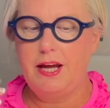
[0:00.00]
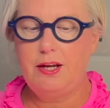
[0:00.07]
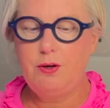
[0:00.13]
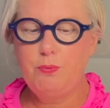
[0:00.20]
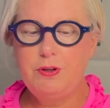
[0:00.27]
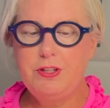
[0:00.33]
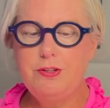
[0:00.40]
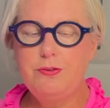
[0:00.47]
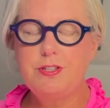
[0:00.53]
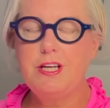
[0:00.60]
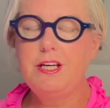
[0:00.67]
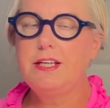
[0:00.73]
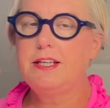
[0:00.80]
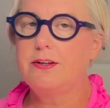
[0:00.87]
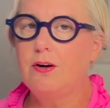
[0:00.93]
And when you
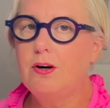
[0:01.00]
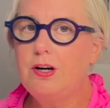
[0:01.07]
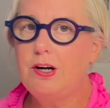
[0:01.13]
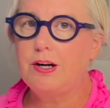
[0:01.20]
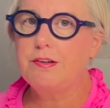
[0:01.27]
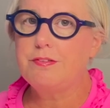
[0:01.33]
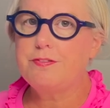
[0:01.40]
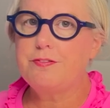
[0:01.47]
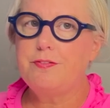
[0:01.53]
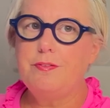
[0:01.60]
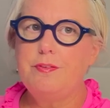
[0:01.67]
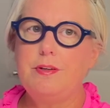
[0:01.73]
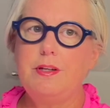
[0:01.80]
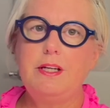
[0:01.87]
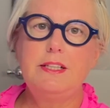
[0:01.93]
take it off,
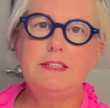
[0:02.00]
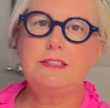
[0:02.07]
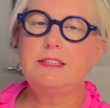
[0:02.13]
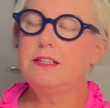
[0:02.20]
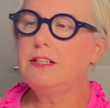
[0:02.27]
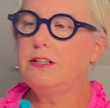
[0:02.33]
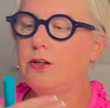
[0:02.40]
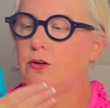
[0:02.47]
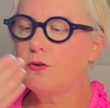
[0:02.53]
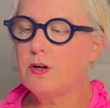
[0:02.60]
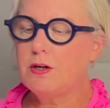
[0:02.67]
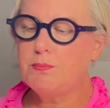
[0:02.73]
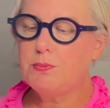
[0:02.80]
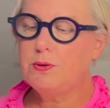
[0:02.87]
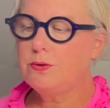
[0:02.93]
it's not going to
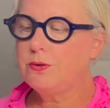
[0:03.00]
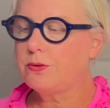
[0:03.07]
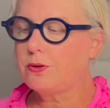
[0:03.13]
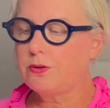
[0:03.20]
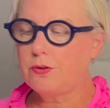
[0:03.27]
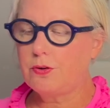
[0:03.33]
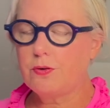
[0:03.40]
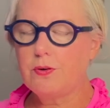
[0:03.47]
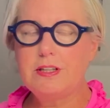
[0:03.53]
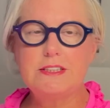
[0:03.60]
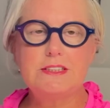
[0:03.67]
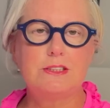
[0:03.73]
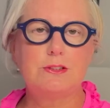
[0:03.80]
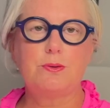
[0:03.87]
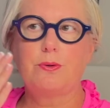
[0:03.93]
crumble or
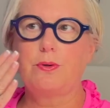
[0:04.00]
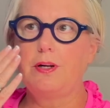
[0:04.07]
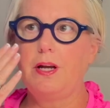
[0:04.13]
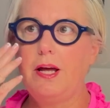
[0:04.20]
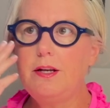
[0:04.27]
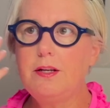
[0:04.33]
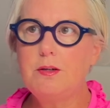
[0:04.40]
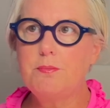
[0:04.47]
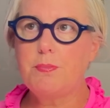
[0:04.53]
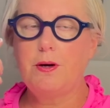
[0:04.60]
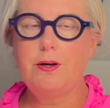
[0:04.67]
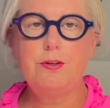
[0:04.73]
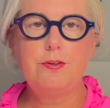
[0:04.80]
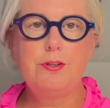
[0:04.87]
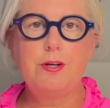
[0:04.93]
crust or end up
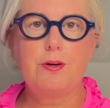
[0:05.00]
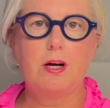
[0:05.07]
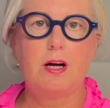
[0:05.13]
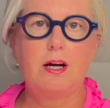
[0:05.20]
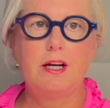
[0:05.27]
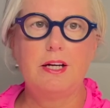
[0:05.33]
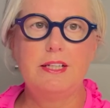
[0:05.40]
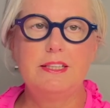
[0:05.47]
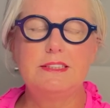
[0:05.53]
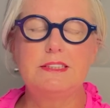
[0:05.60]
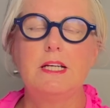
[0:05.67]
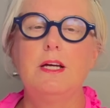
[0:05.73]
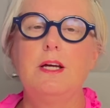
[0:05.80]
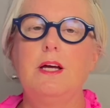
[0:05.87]
under your eyes.